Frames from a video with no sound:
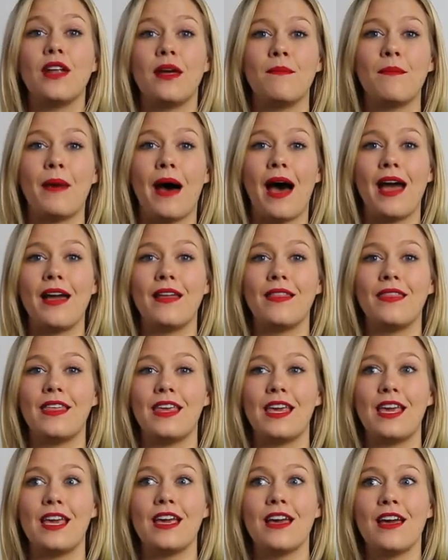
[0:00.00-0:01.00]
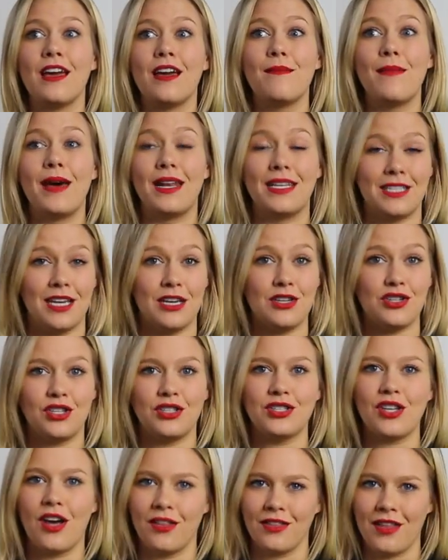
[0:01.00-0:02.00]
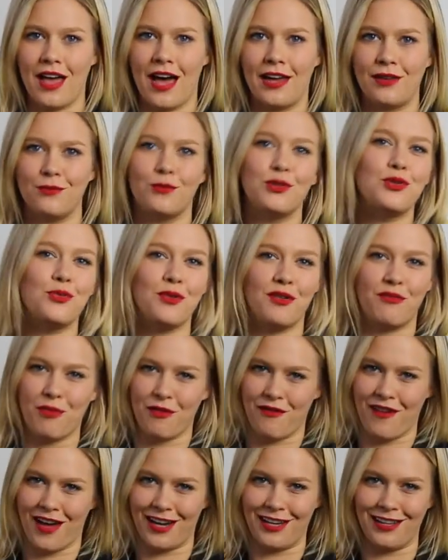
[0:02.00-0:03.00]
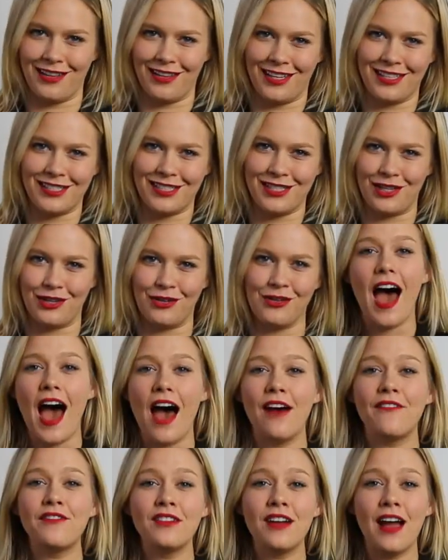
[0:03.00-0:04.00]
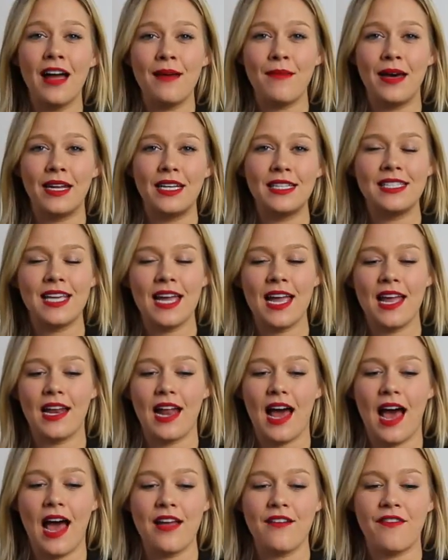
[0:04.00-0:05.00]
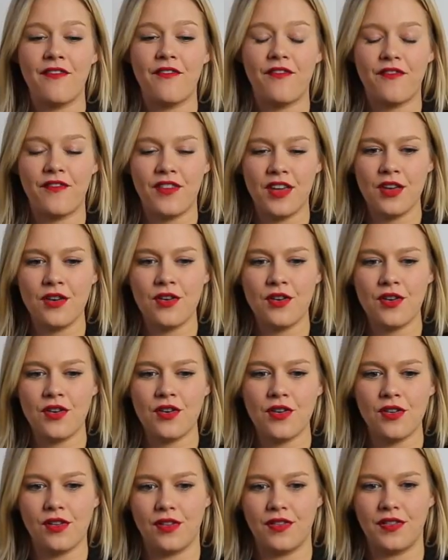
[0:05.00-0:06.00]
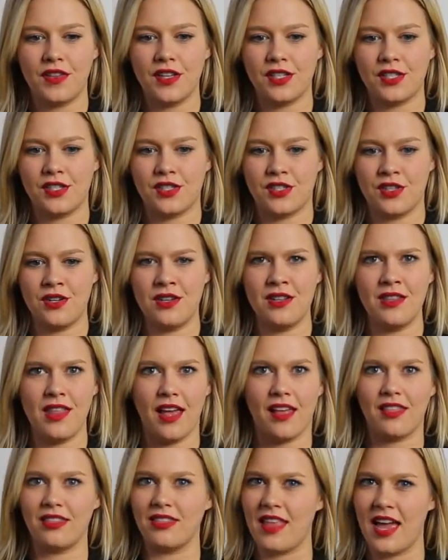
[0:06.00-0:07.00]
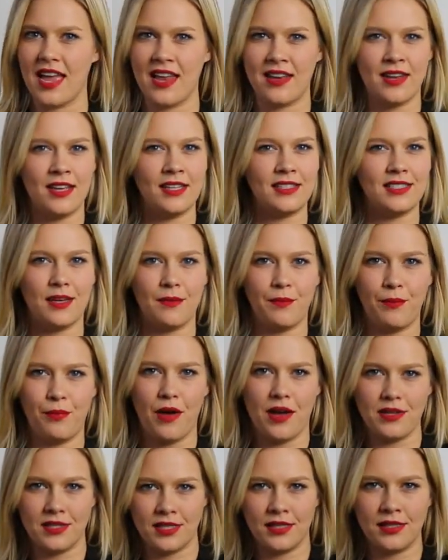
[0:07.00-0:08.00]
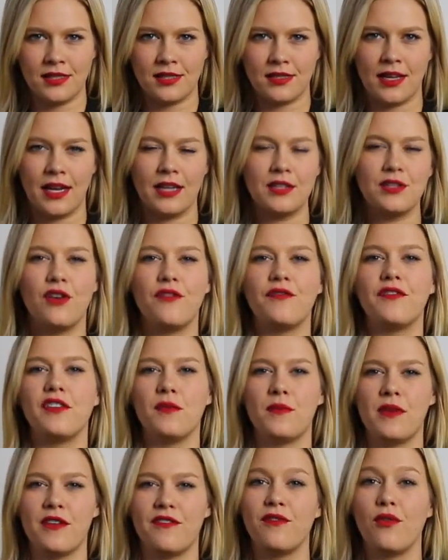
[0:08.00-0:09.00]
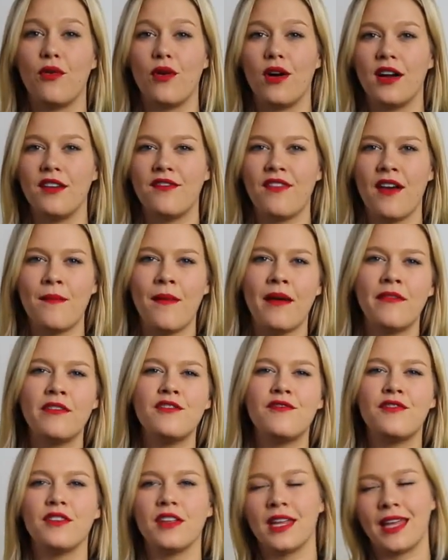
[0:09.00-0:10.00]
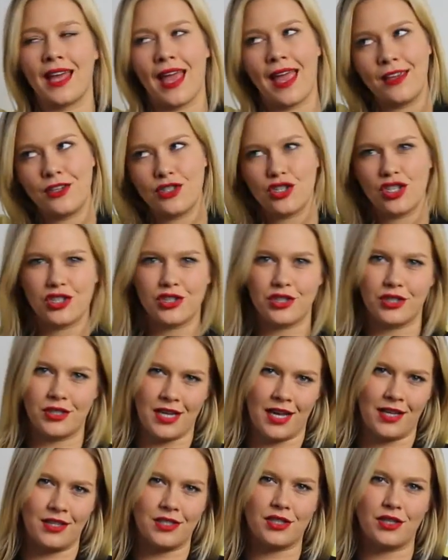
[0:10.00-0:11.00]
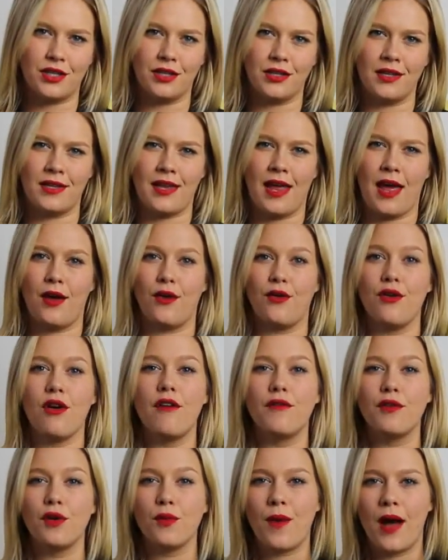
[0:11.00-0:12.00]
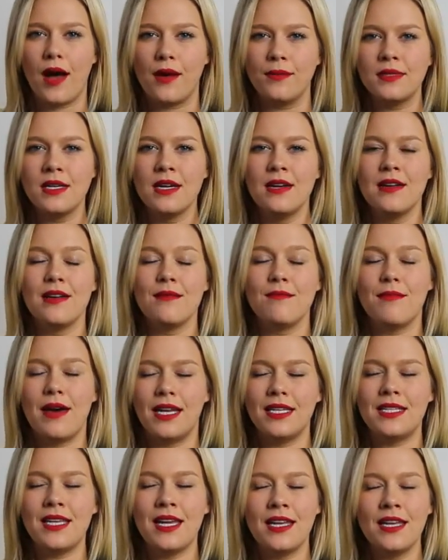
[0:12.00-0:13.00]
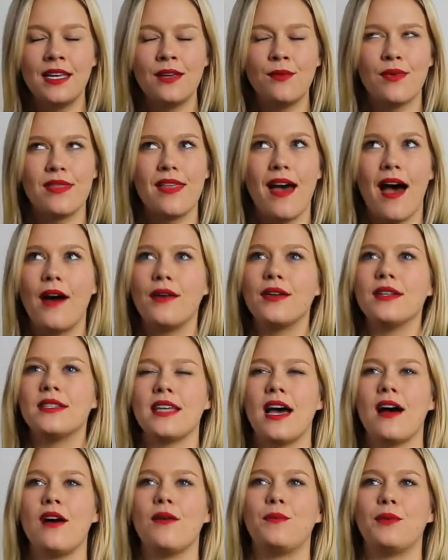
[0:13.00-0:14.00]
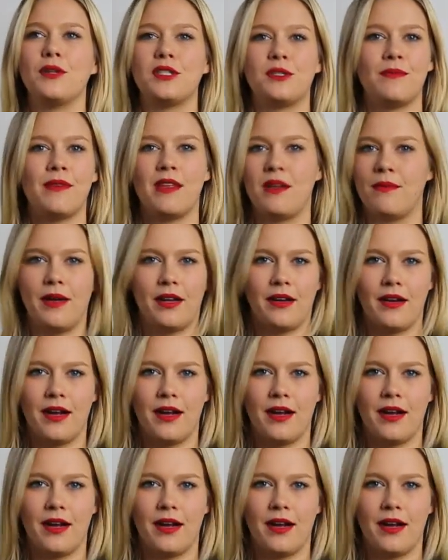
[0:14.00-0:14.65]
and buy the meditations online, which we've provided a link to. After I meditate, I feel this certain like lightness and presence that I don't feel before. If I'm ever feeling anxious or tense during the day or overwhelmed, meditating without a doubt puts me in a better